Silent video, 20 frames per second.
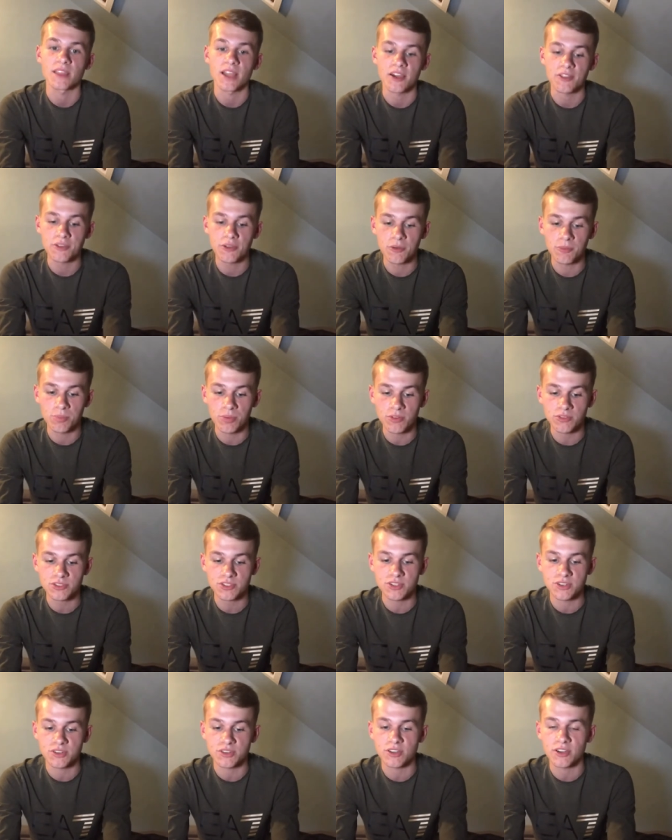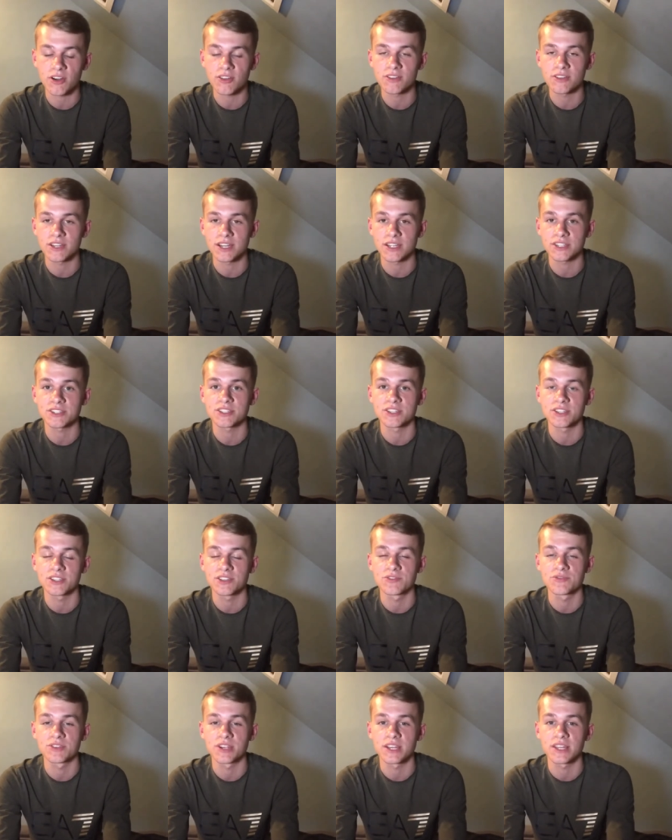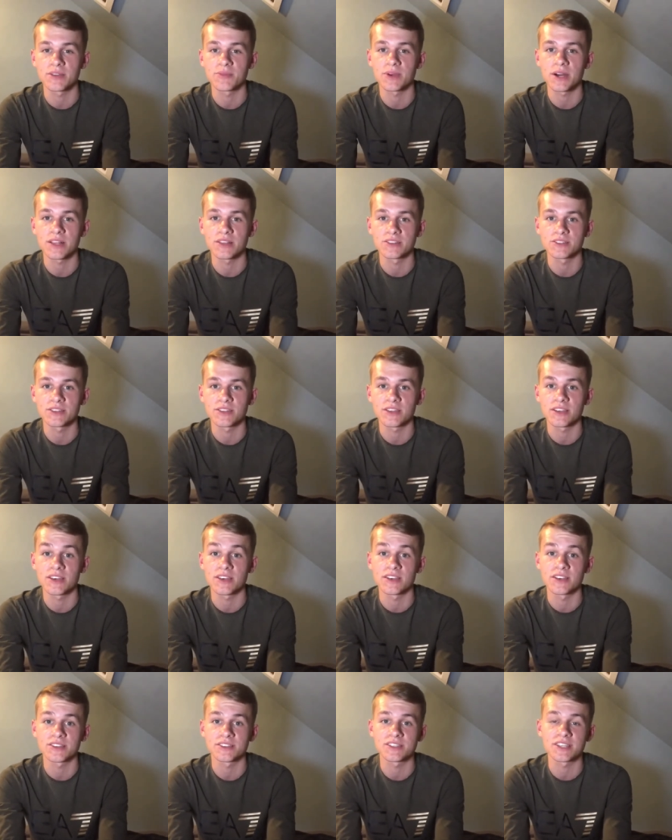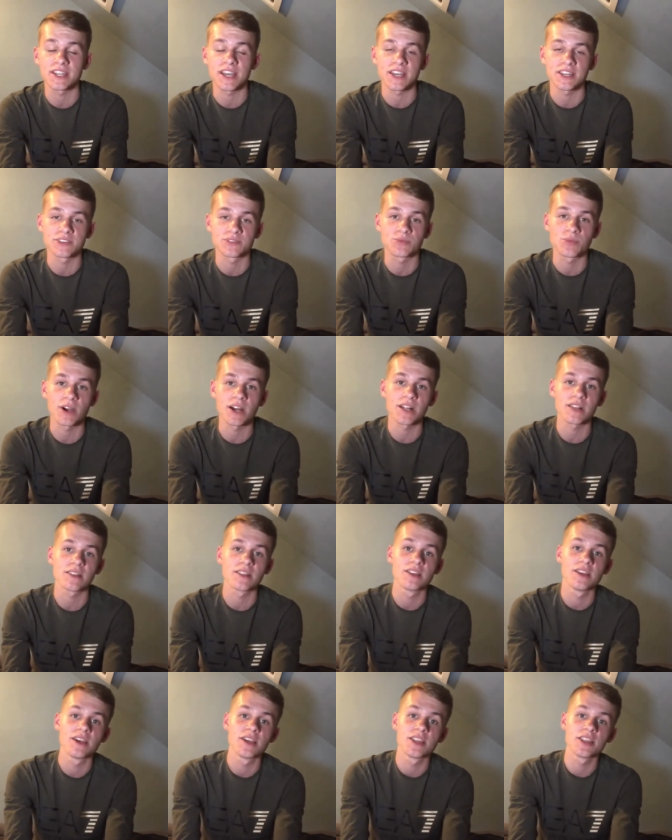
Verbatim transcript: I thought Buxton and Codlin actually did really well today as well.